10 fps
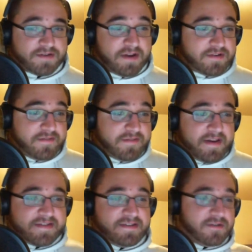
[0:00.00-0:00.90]
so I use the
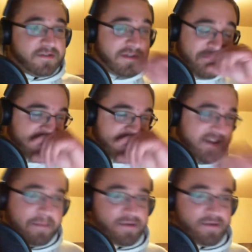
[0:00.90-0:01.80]
FedEx or
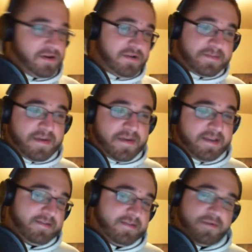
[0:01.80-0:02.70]
UPS app or
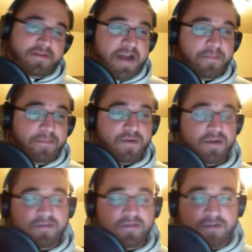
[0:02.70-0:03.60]
USPS or whatever app you
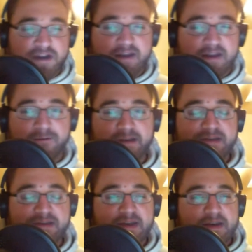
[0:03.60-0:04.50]
want to use for tracking
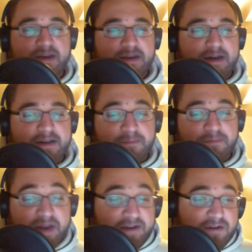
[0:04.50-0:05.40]
wise.
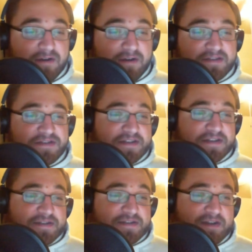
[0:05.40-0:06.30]
But I don't always use it.
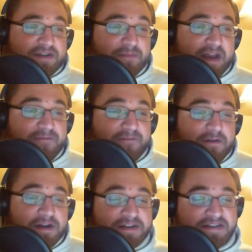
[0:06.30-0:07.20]
So it's on my
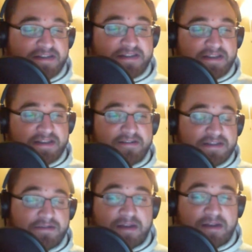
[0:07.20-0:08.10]
phone. It just sits there.
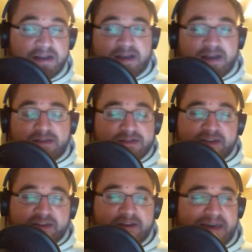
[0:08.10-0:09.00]
So there's a
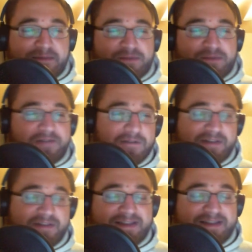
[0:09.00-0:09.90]
ton of apps on my phone like
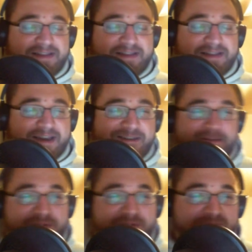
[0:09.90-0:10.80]
that probably just
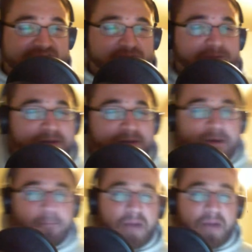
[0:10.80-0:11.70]
were
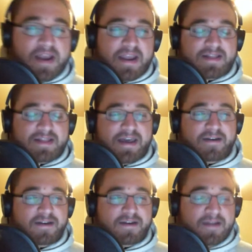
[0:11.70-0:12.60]
bogging it down. And
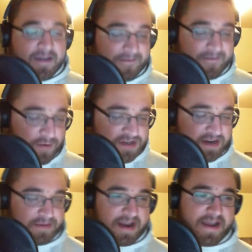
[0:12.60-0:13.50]
unfortunately, I
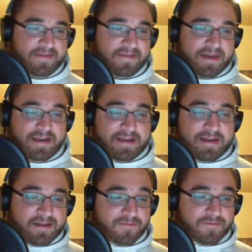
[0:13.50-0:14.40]
have the
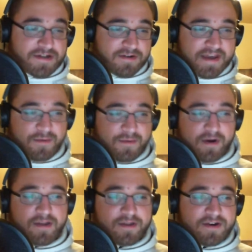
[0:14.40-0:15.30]
original Key 1, the
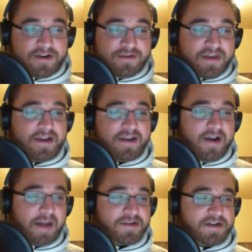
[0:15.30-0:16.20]
32 gig
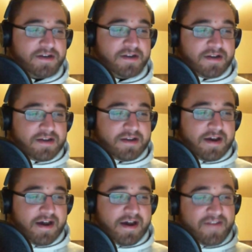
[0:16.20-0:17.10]
option. I
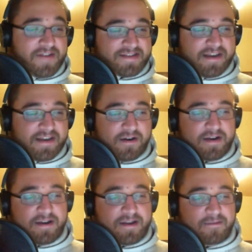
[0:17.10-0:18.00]
have an SD card in here,
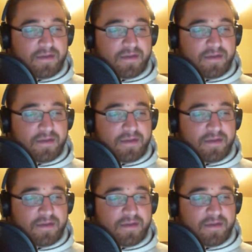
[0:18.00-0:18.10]
but